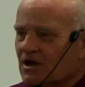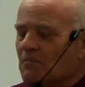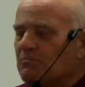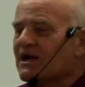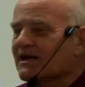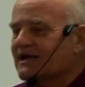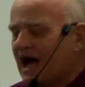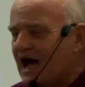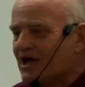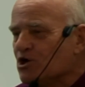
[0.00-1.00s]
But a
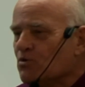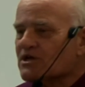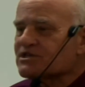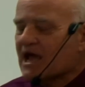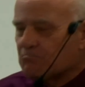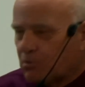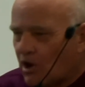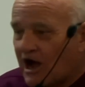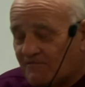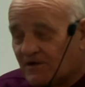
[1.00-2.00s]
guy who is a
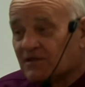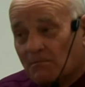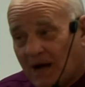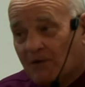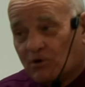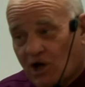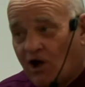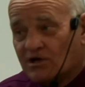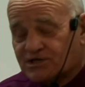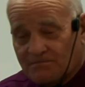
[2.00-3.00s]
prophet, and the Bible
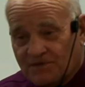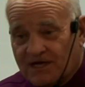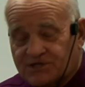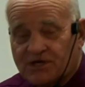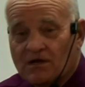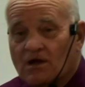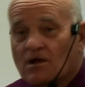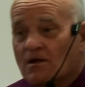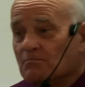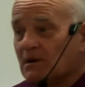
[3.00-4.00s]
calls him this.
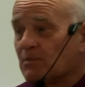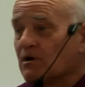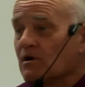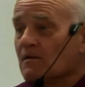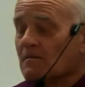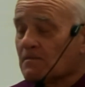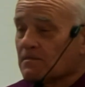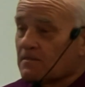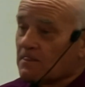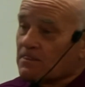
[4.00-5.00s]
Remember?
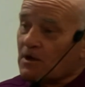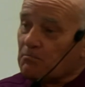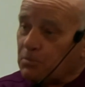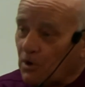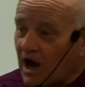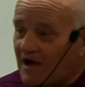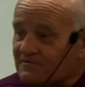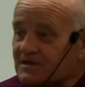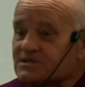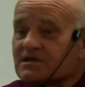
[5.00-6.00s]
The
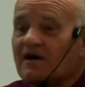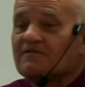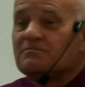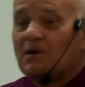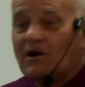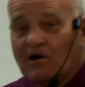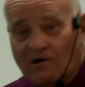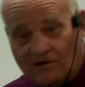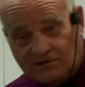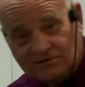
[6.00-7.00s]
prophets of
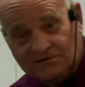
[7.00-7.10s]
Baal.